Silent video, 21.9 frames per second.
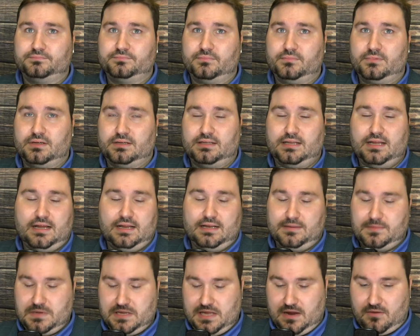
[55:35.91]
But
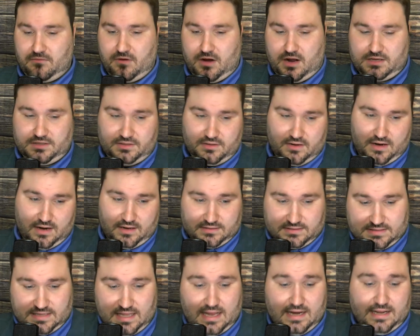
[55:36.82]
the roster
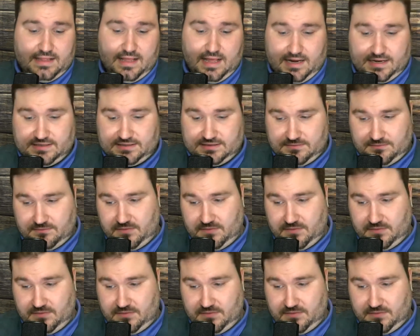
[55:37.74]
outside of that is in